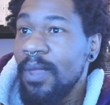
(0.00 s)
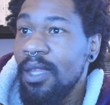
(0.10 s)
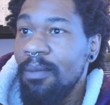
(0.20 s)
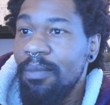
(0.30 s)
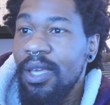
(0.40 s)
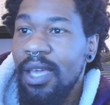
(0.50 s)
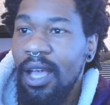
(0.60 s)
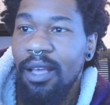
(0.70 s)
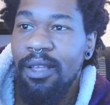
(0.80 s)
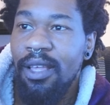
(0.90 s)
But yeah,
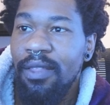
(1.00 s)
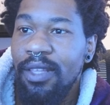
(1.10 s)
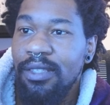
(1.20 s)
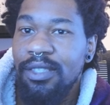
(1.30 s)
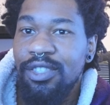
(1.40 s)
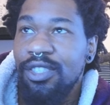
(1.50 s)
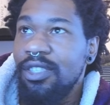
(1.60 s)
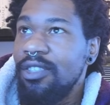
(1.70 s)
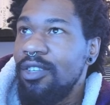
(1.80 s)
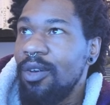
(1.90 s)
this is just
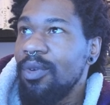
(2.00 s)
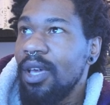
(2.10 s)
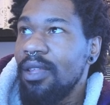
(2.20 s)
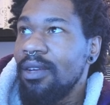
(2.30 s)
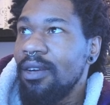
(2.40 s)
a Dogether